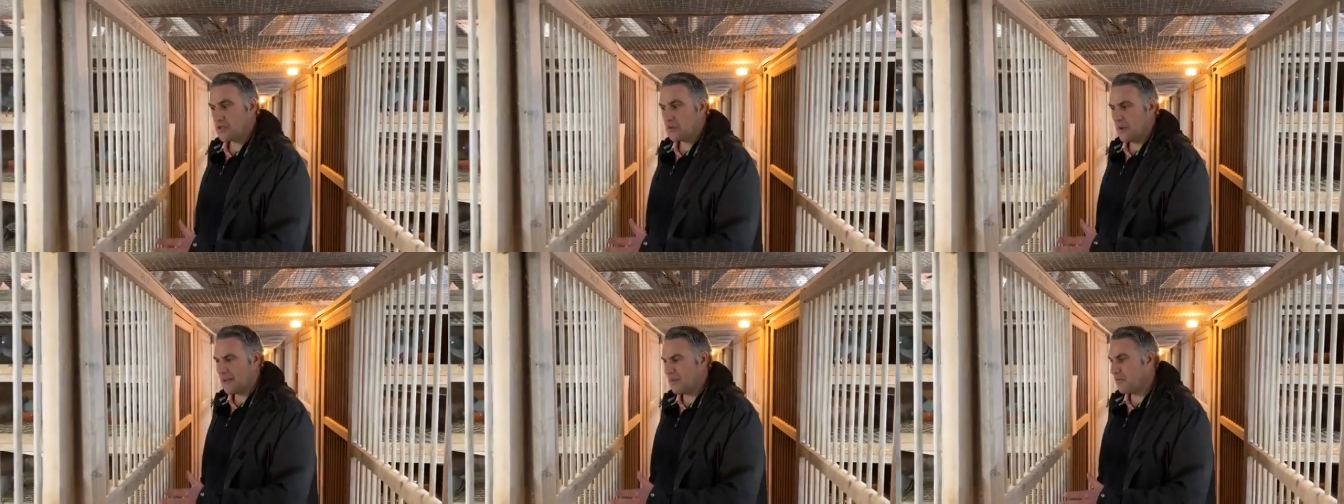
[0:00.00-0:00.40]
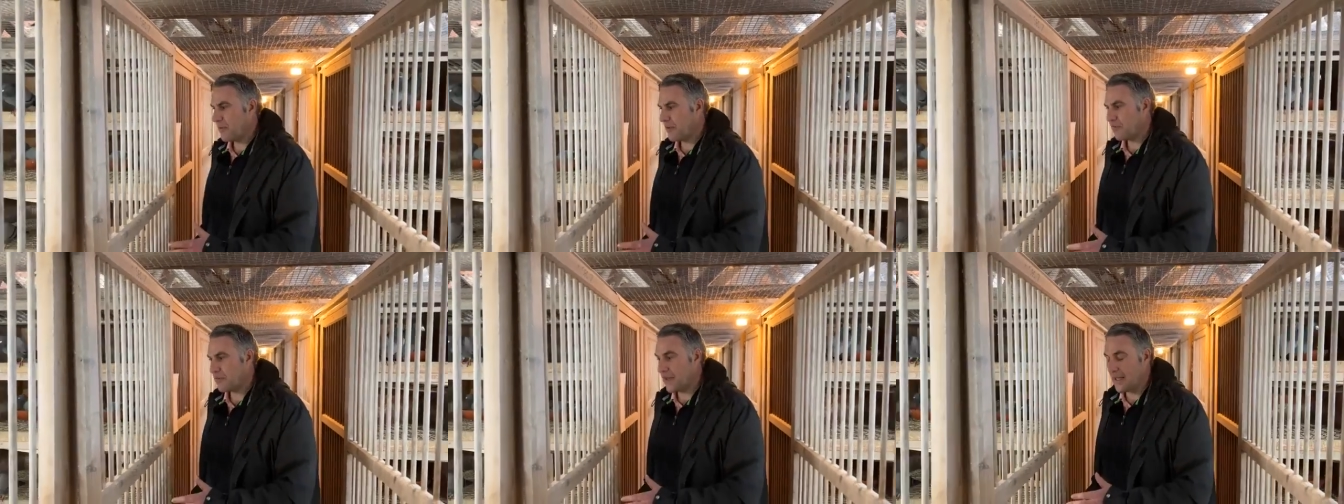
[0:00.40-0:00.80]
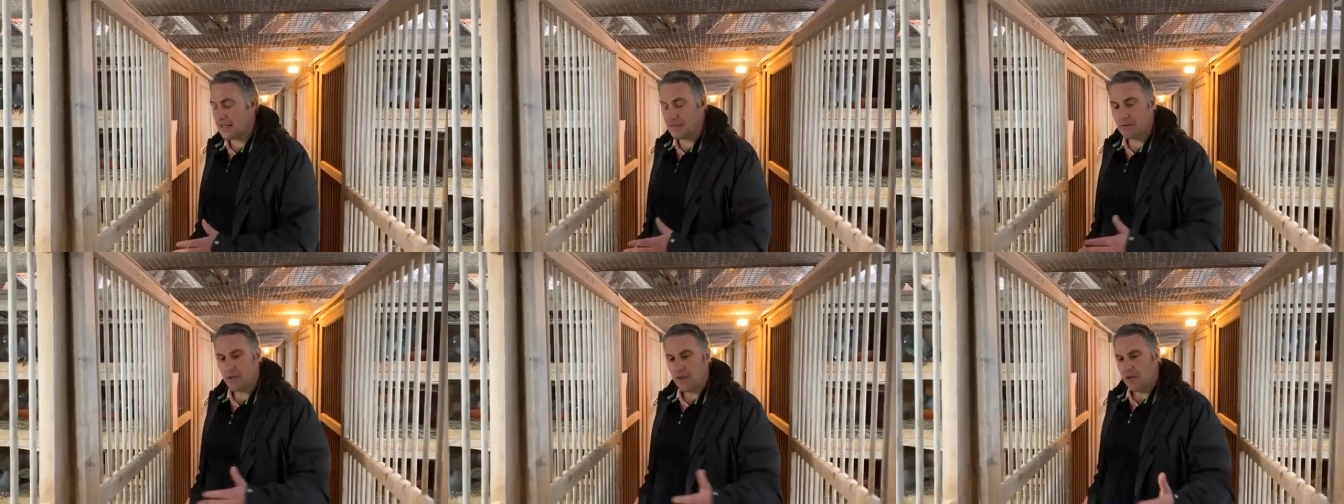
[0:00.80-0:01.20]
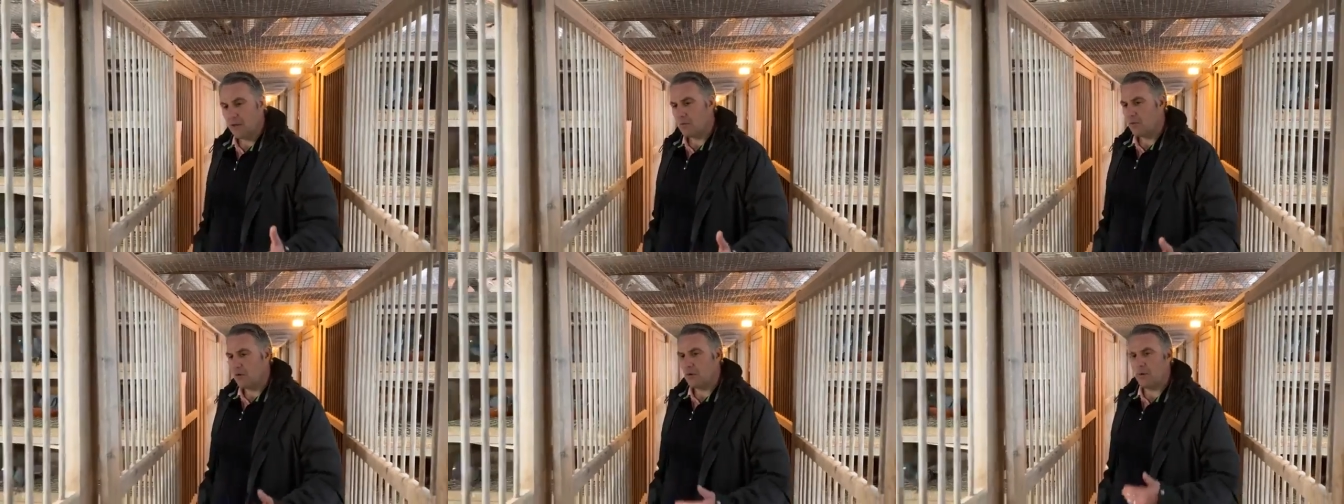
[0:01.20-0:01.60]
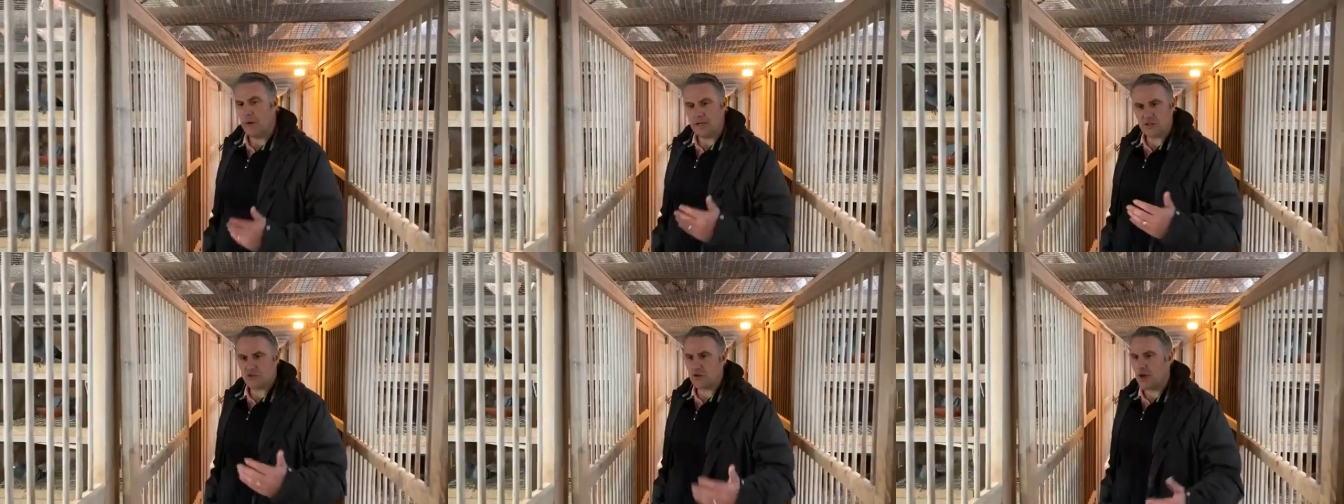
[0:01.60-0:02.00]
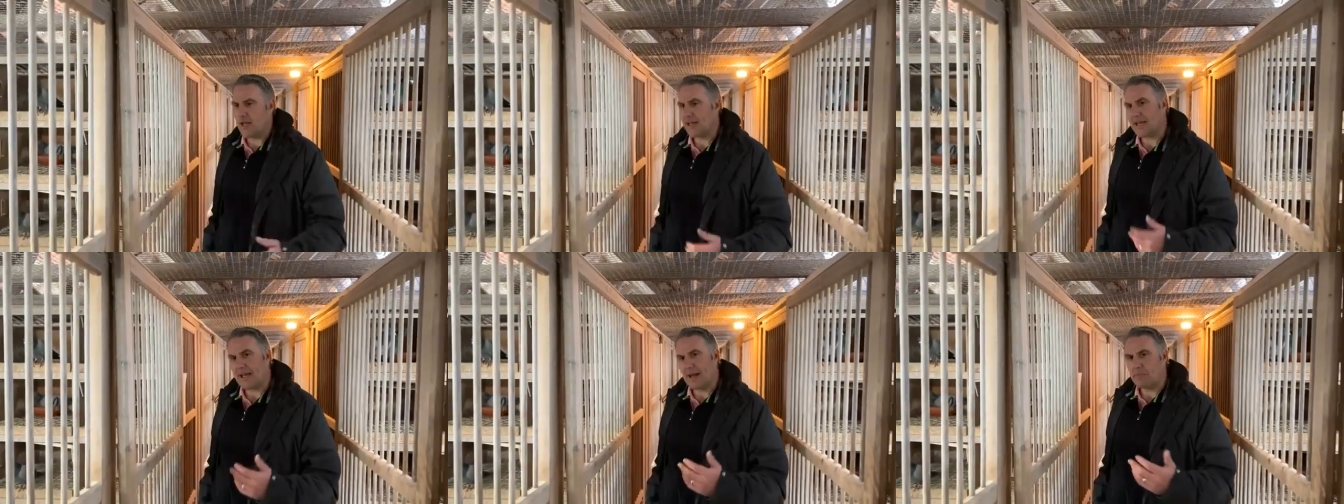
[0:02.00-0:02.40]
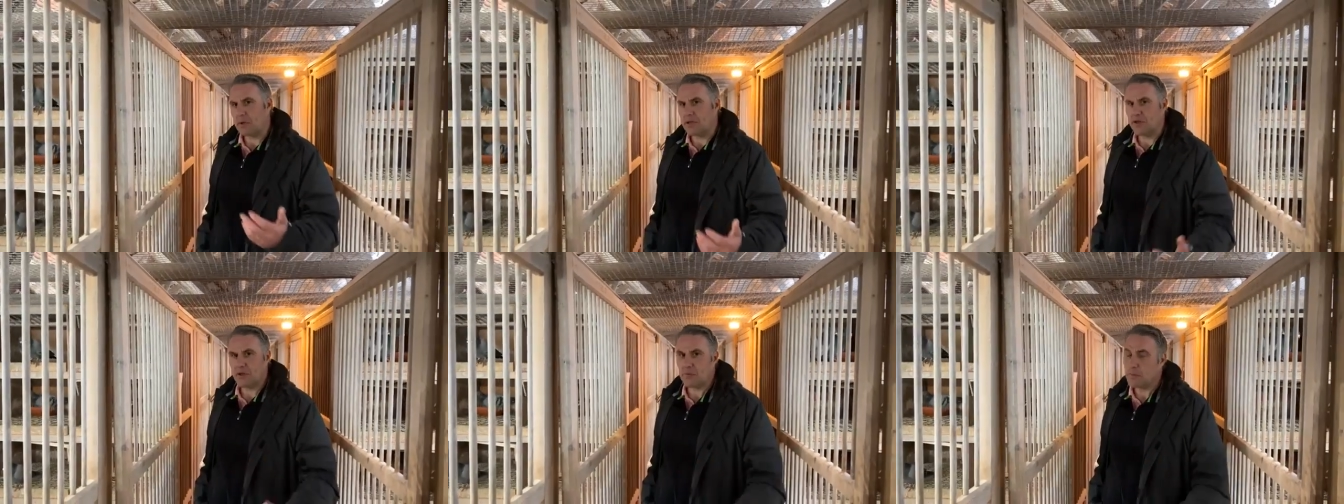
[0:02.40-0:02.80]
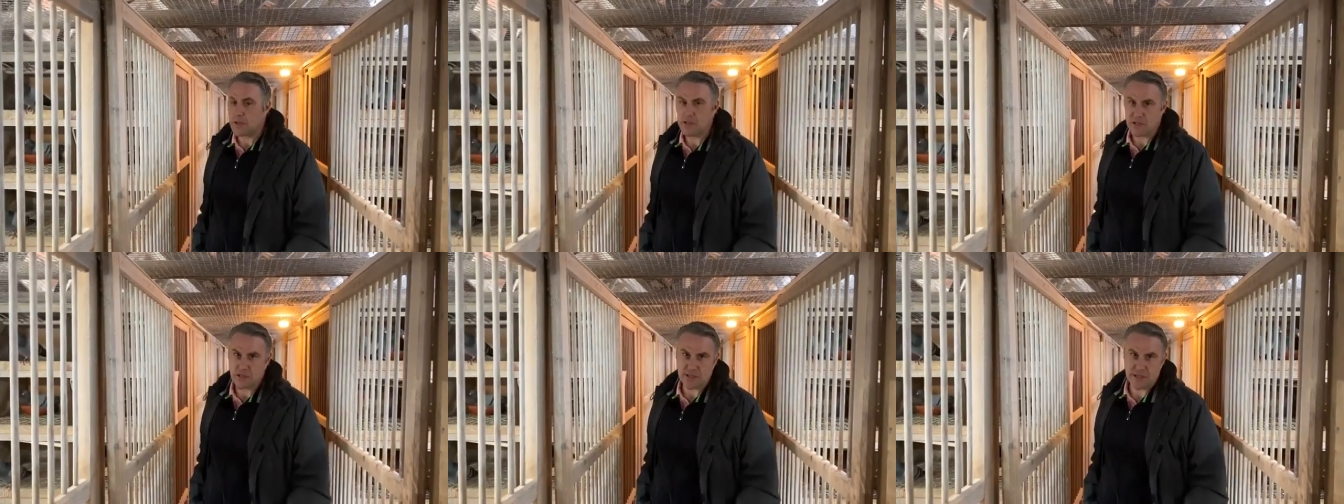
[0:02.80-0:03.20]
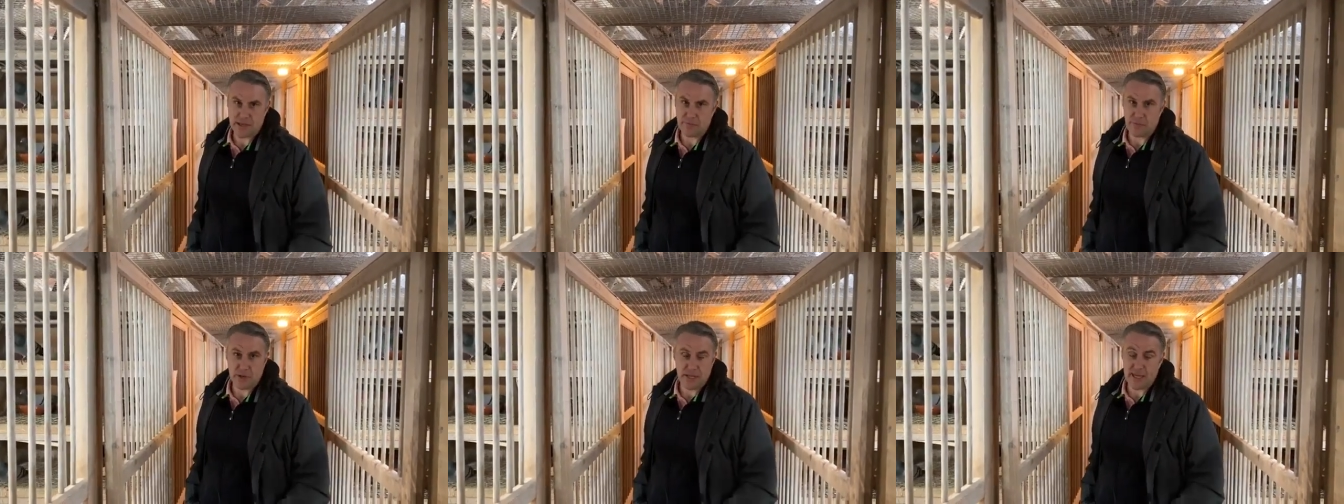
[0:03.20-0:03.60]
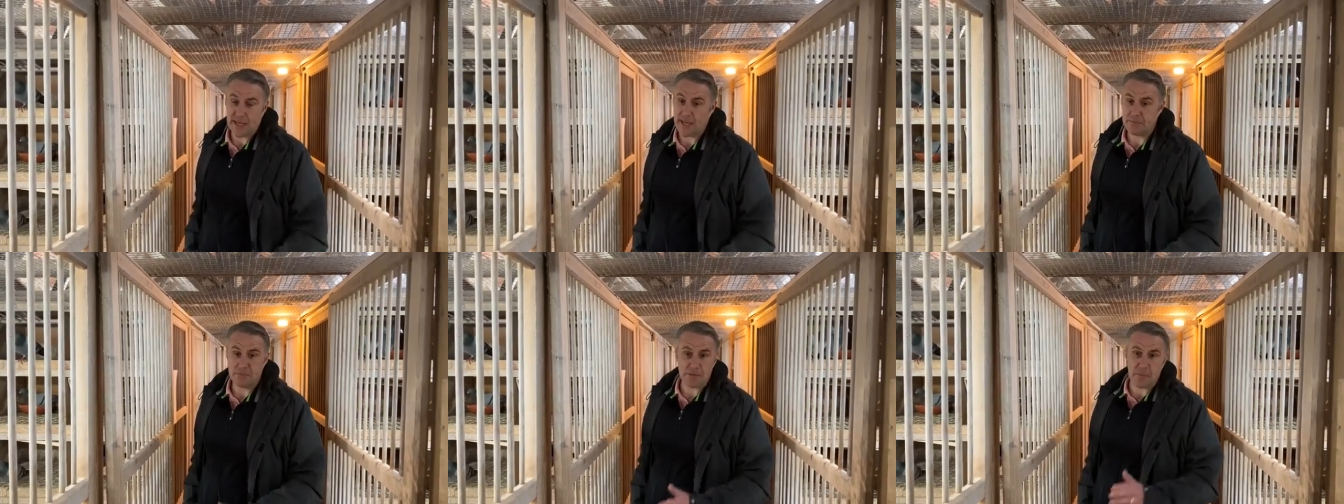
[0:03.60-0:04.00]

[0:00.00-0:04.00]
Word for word: in 2015, we're always trying a couple of new pigeons every year.